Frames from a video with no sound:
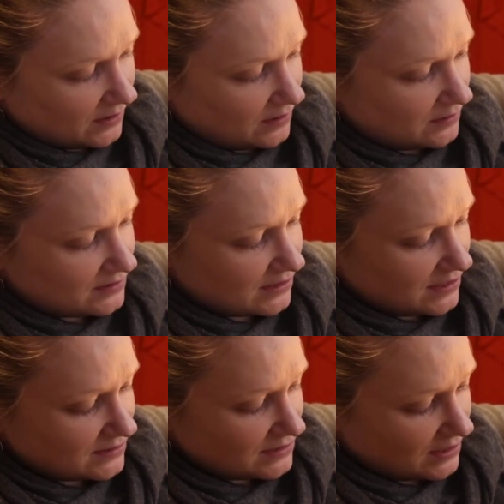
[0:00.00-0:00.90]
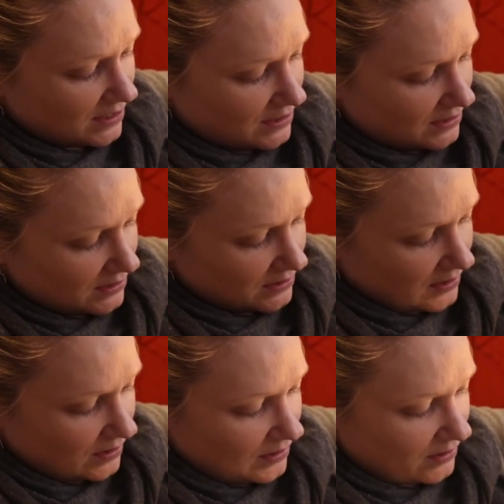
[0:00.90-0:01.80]
in the sizes that I needed
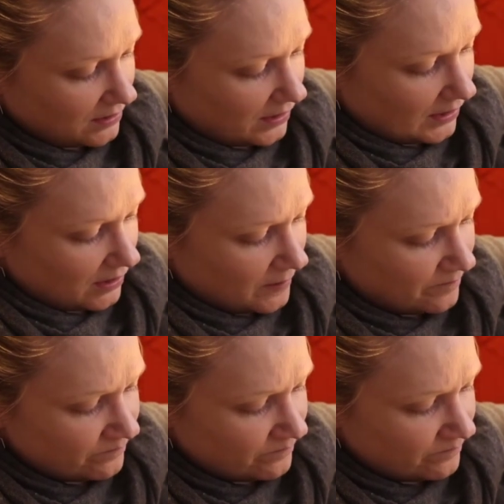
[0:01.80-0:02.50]
like